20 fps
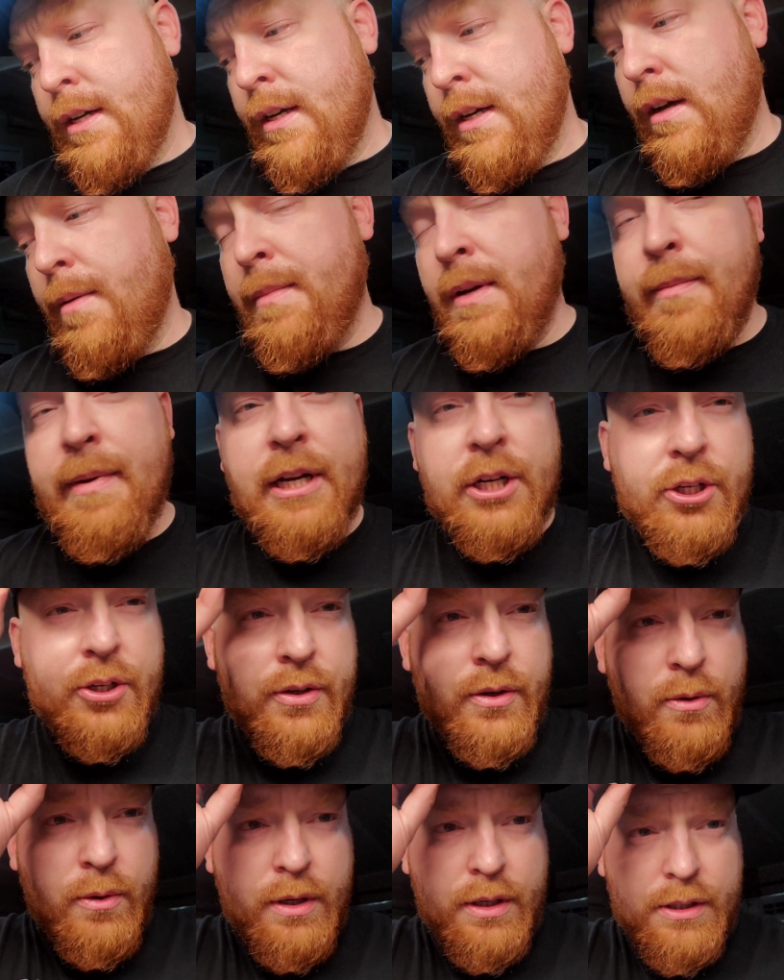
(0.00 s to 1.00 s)
I'm gonna make sure
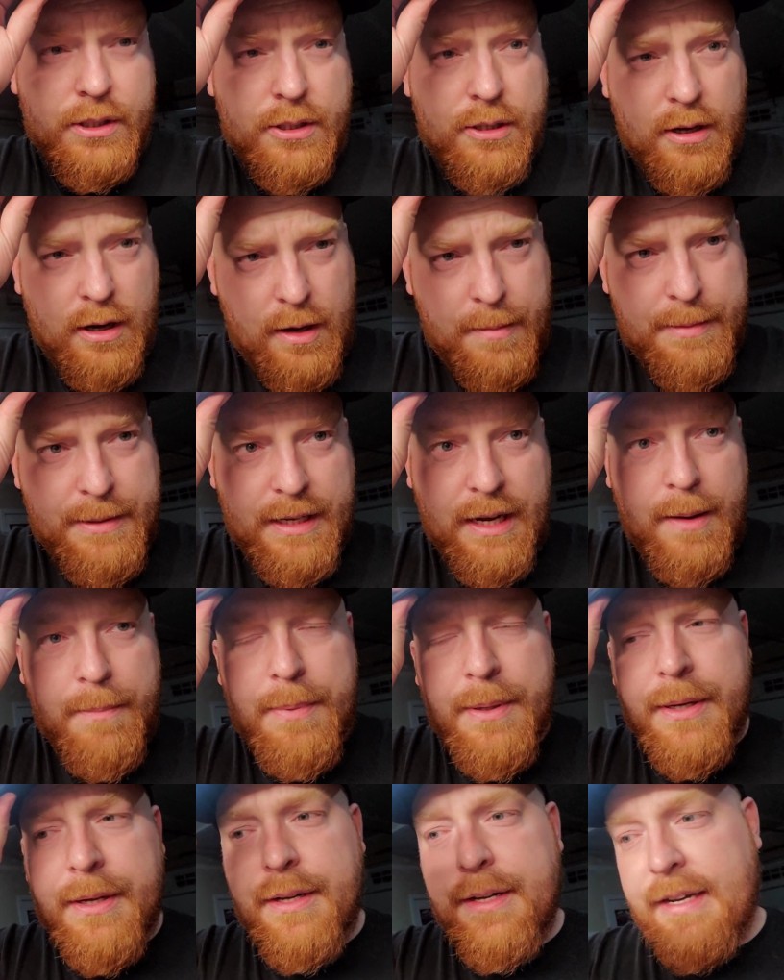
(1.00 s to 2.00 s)
the oil's topped
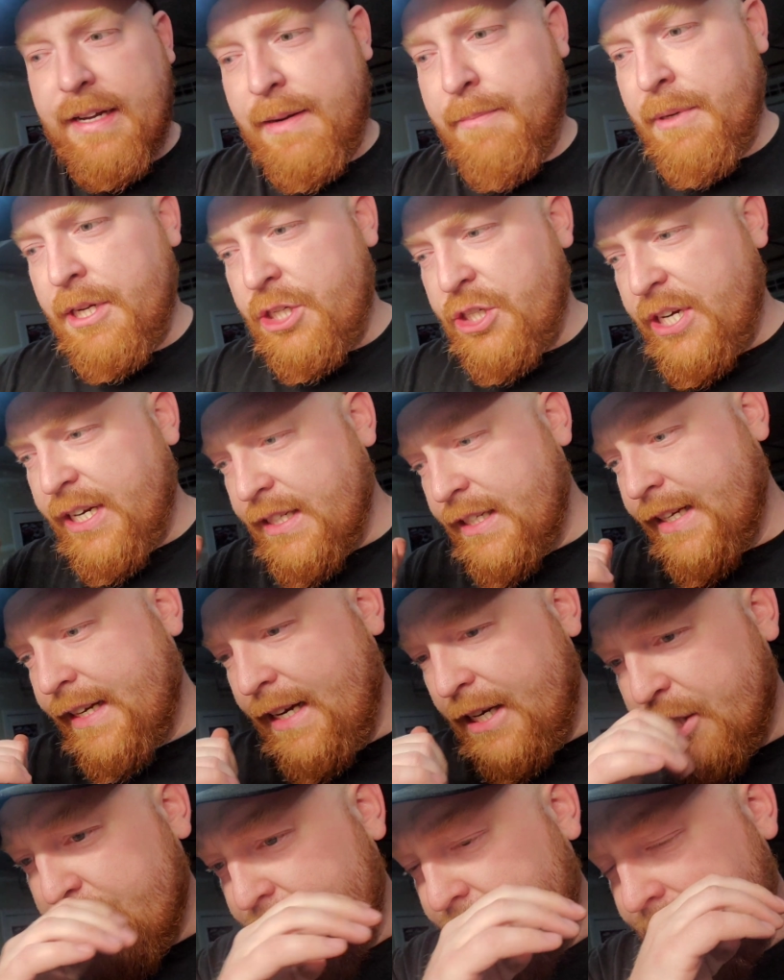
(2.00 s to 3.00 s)
up, and I'm gonna check the
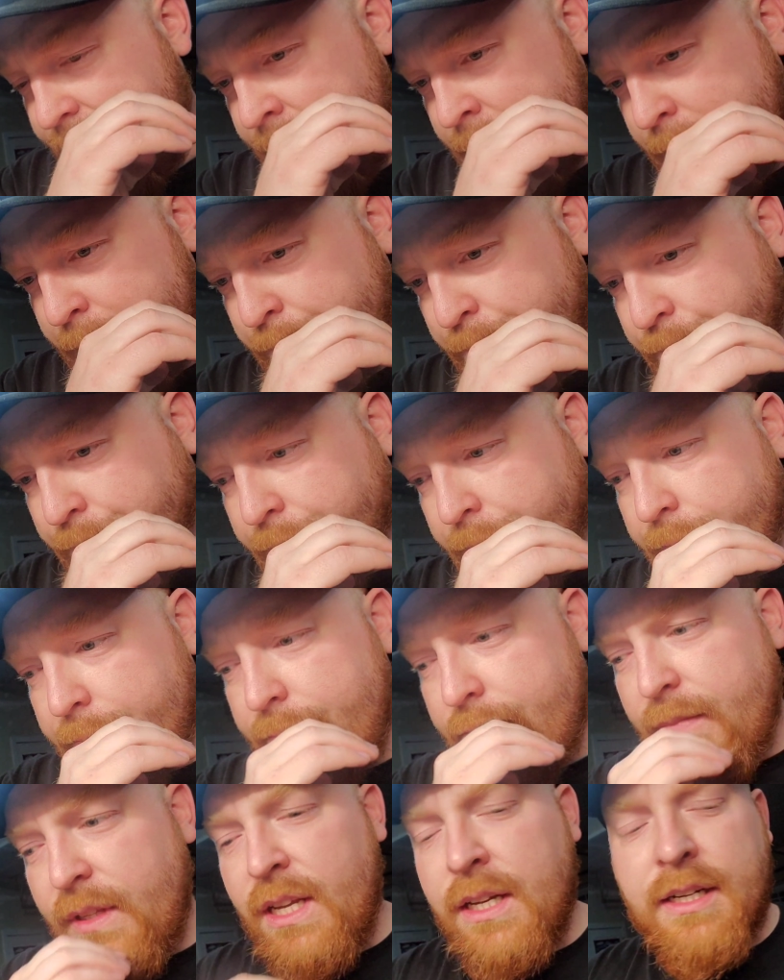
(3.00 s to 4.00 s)
catch can,
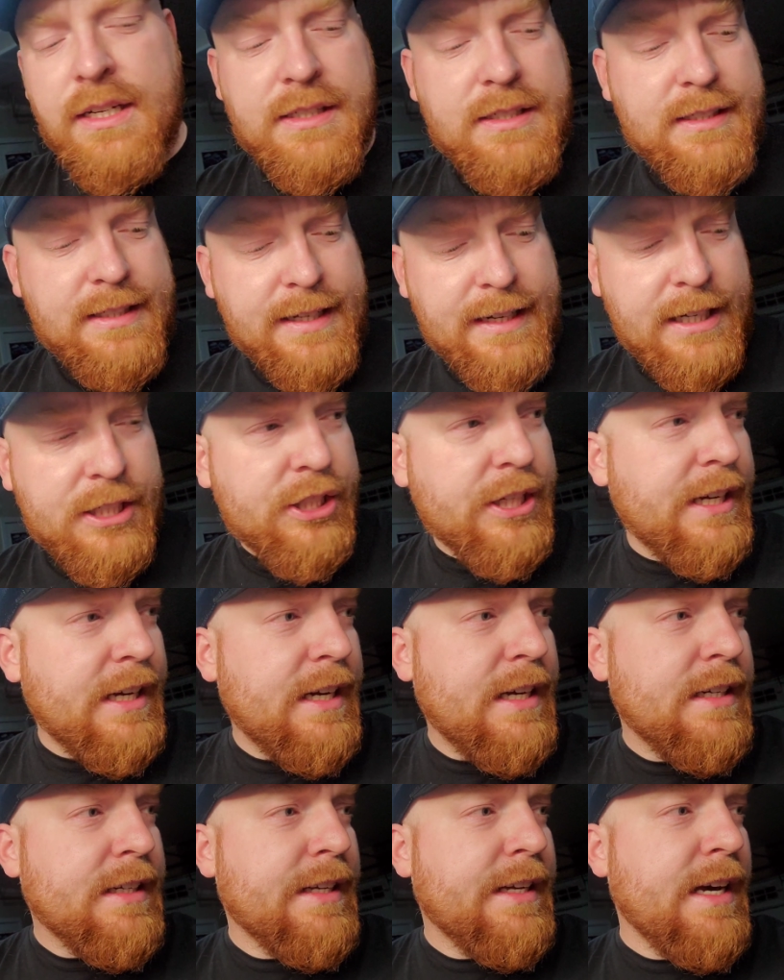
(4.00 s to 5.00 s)
because the catch
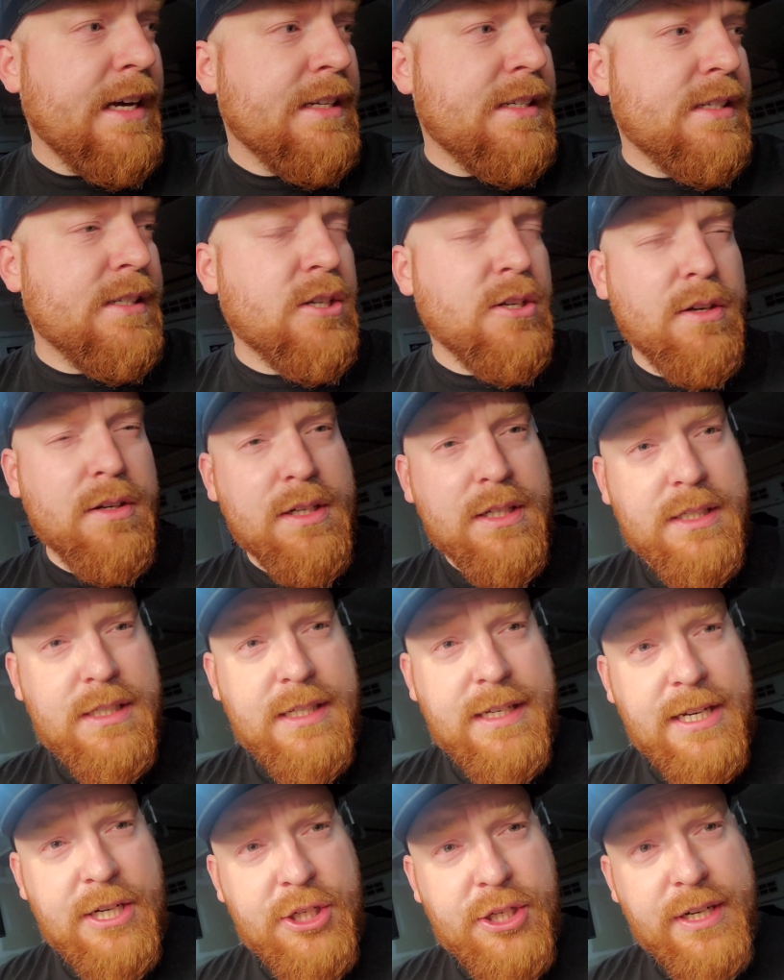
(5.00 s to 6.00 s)
can gets
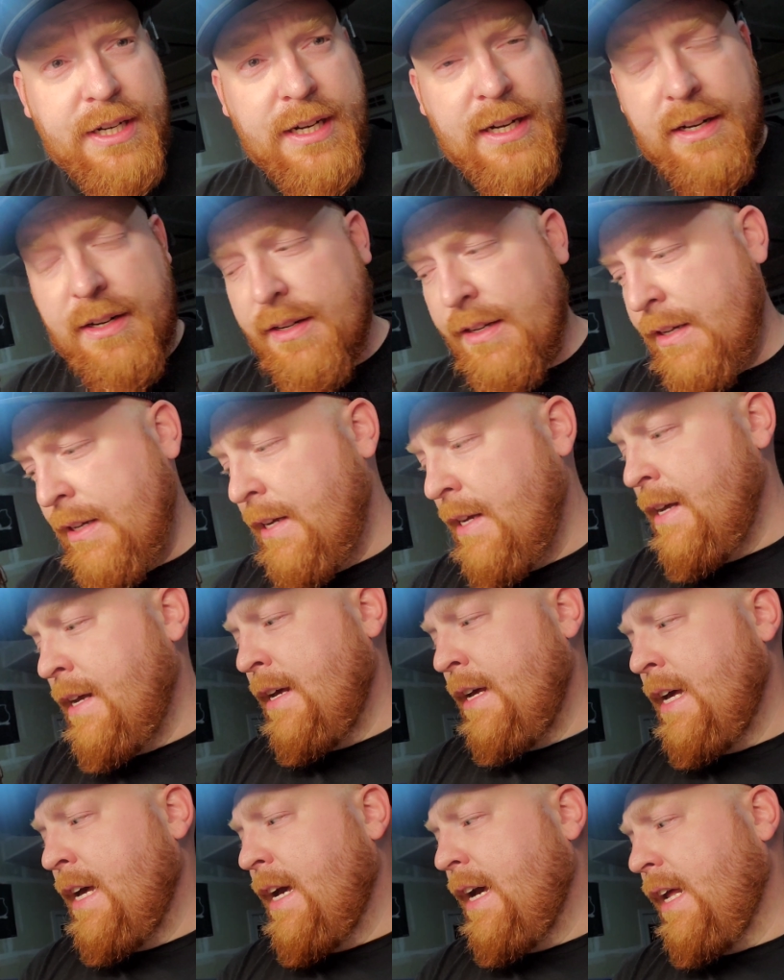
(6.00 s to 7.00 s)
condensation in it
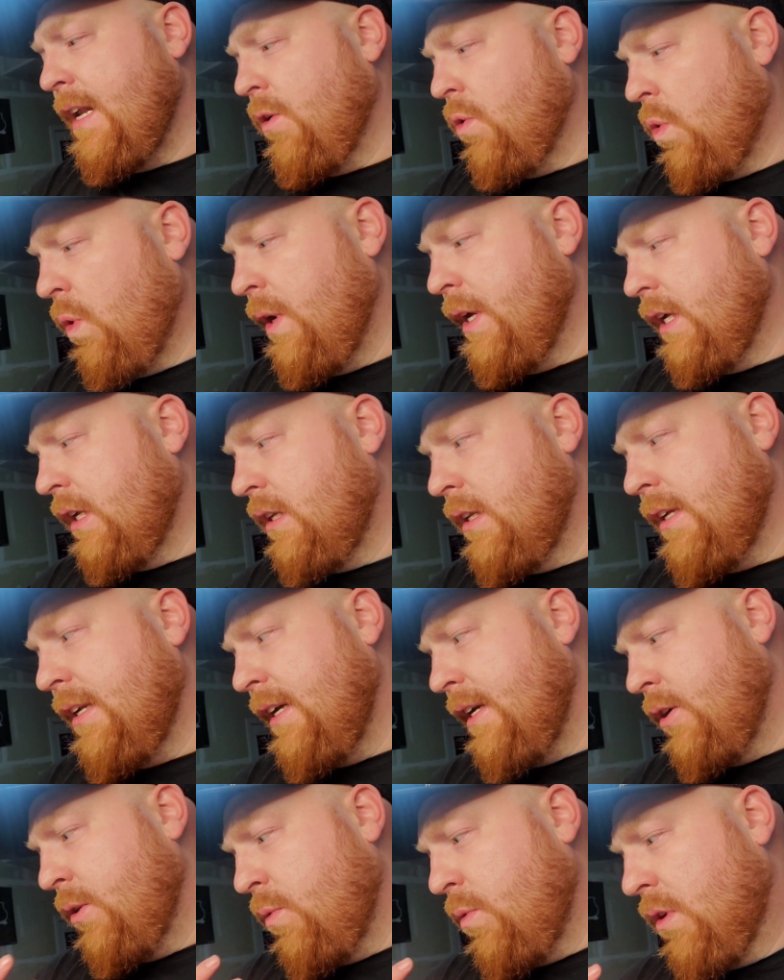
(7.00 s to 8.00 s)
and oil, and
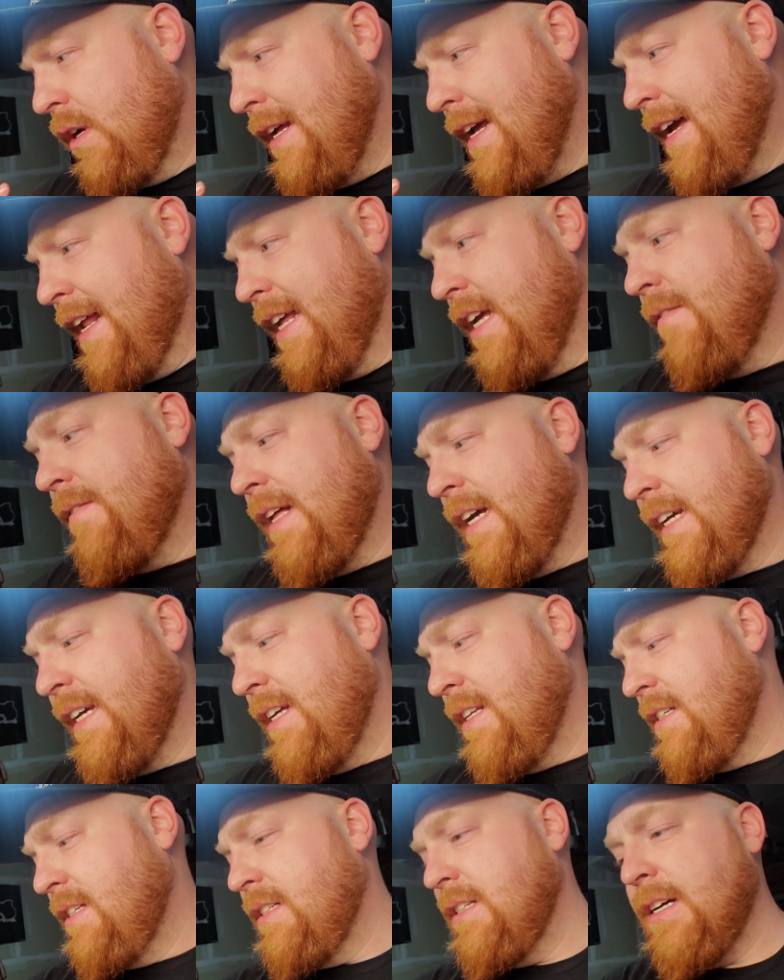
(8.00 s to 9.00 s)
I don't want any of that
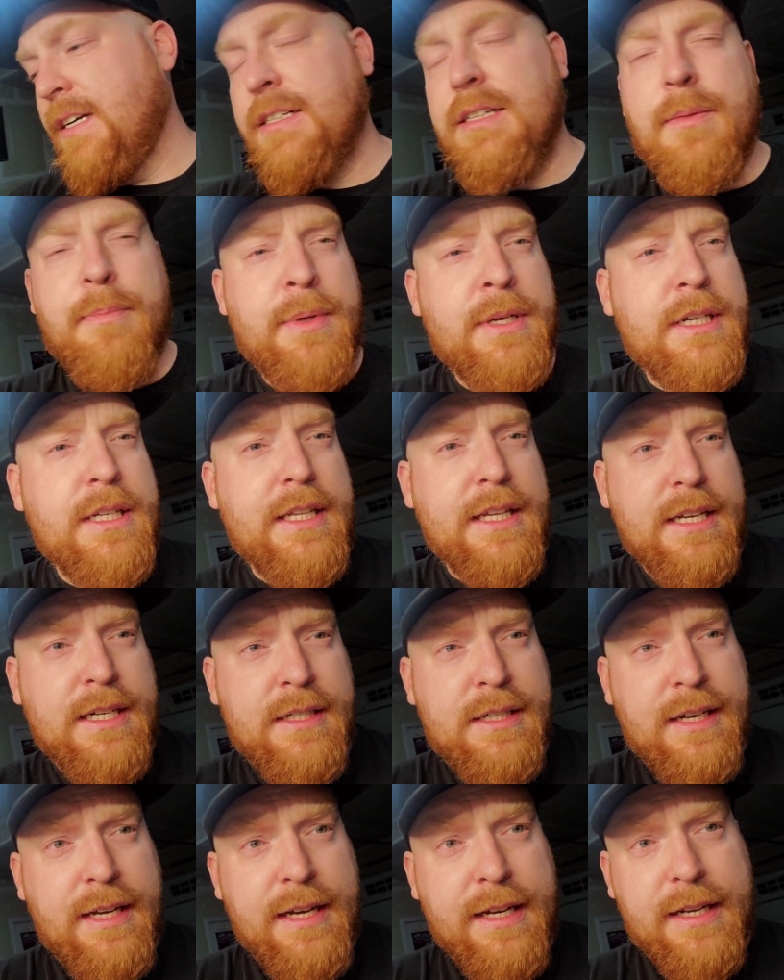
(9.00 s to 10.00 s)
getting sucked up into the
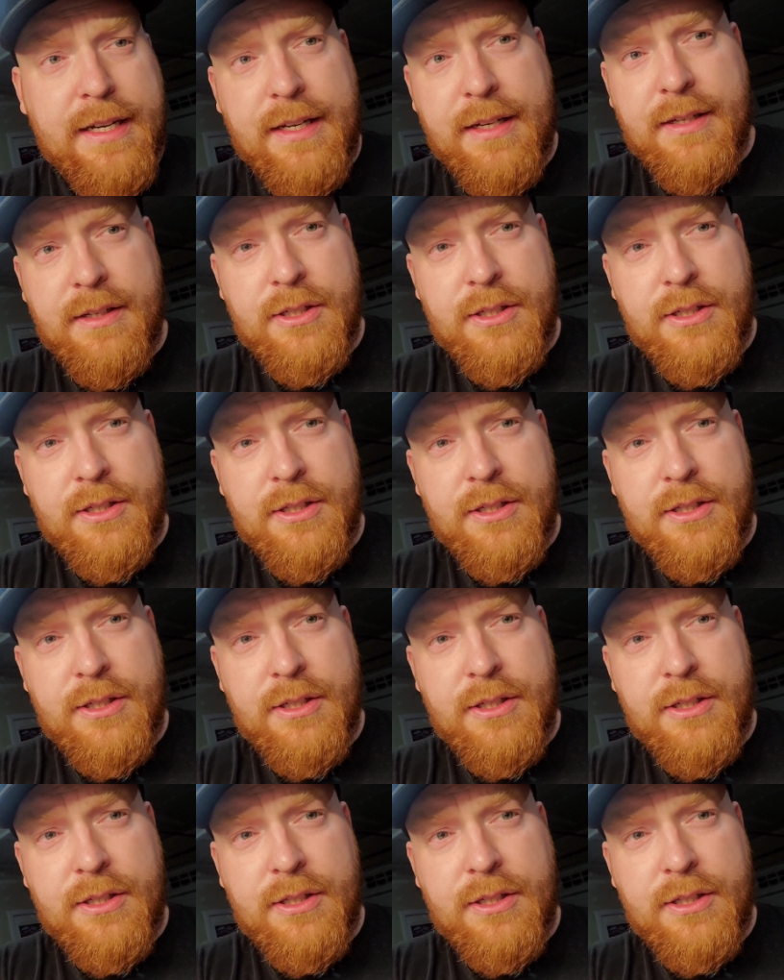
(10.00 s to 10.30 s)
intake.